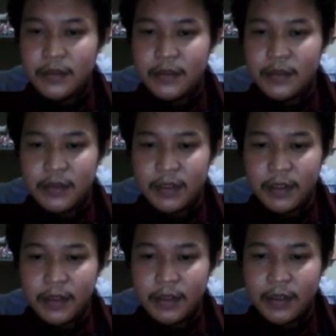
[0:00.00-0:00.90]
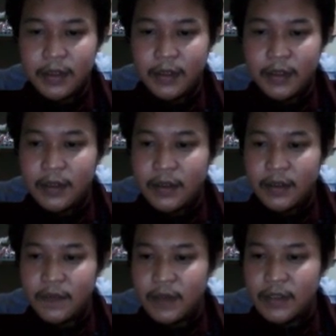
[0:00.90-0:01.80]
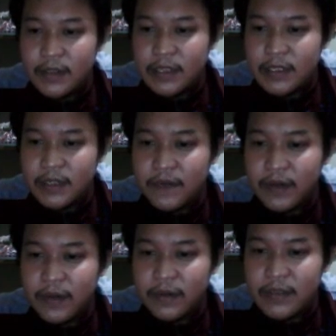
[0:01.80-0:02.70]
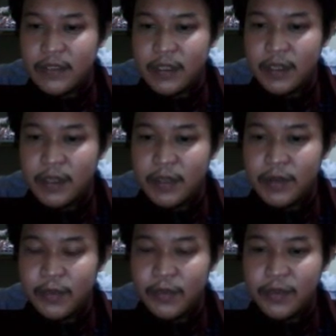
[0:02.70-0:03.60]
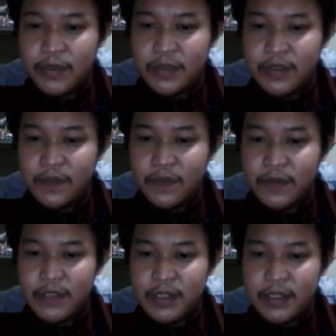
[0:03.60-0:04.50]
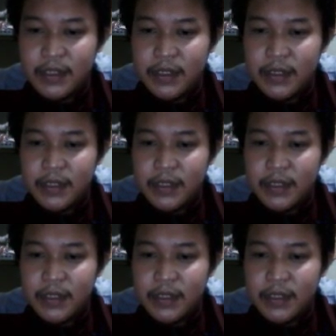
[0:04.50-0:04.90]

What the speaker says: Sorry. Differences in frequency and purpose of using